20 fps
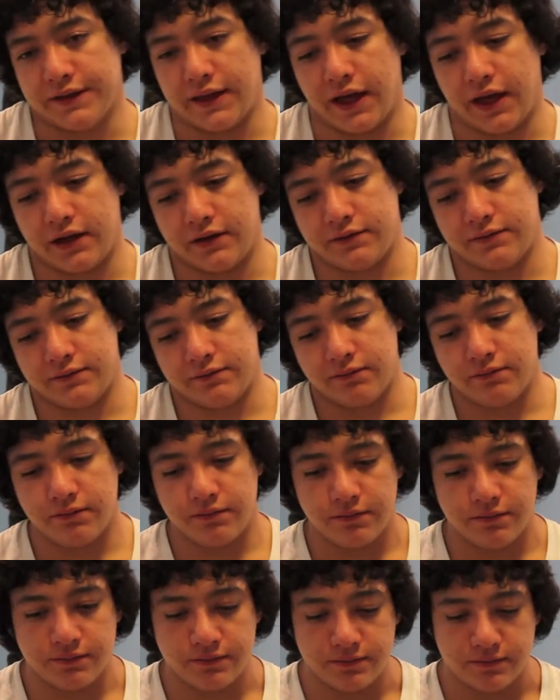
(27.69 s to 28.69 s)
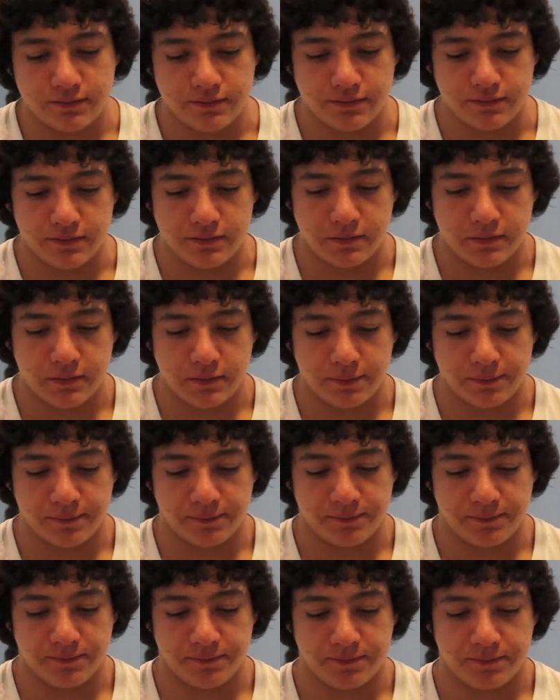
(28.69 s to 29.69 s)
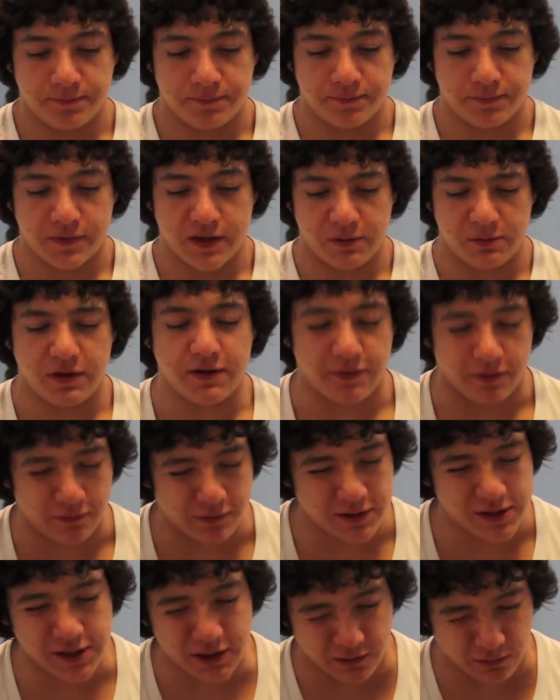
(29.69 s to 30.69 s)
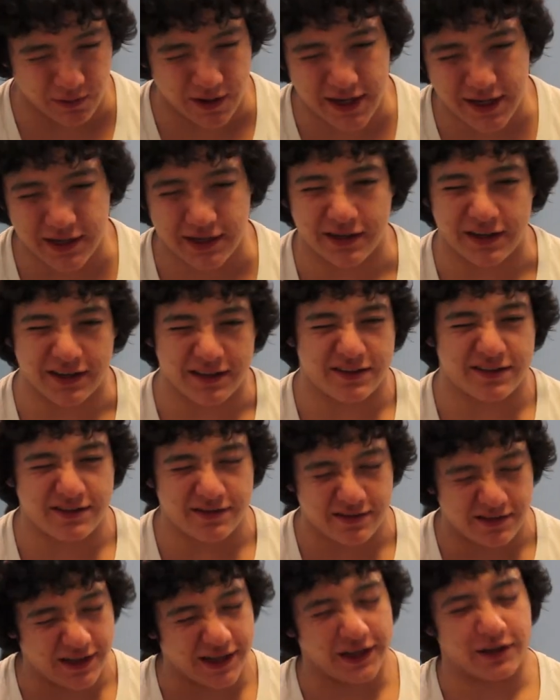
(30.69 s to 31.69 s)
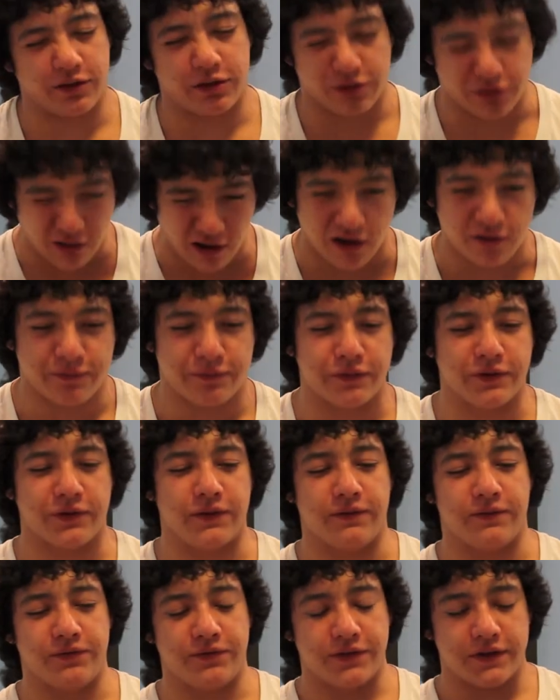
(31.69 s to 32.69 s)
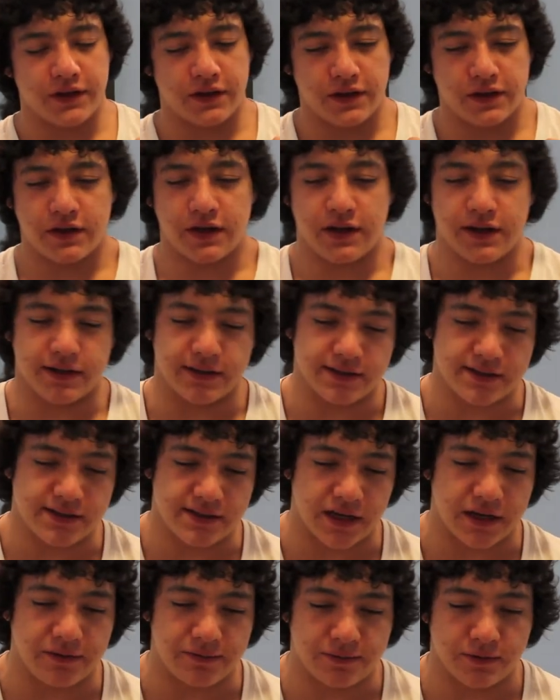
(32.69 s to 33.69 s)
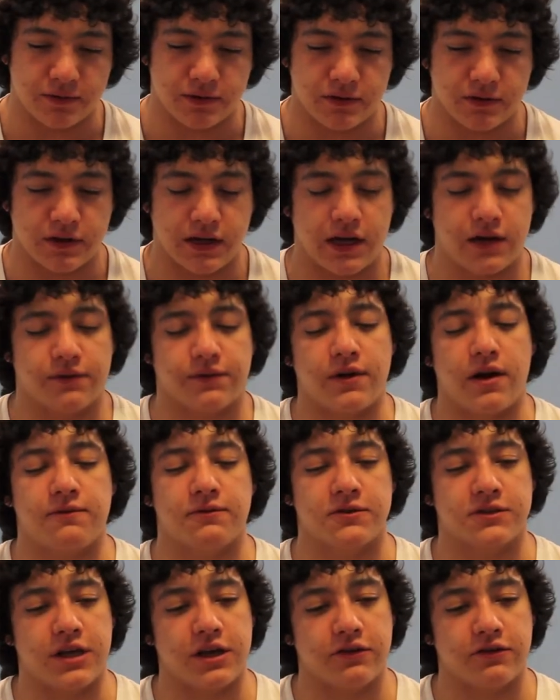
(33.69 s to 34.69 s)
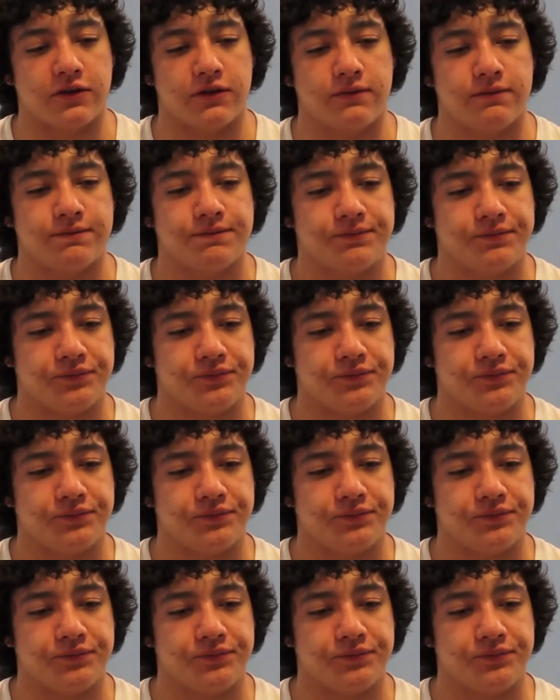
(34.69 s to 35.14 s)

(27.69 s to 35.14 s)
that. And we have a really great and like thoughtful and insightful kind of conversation.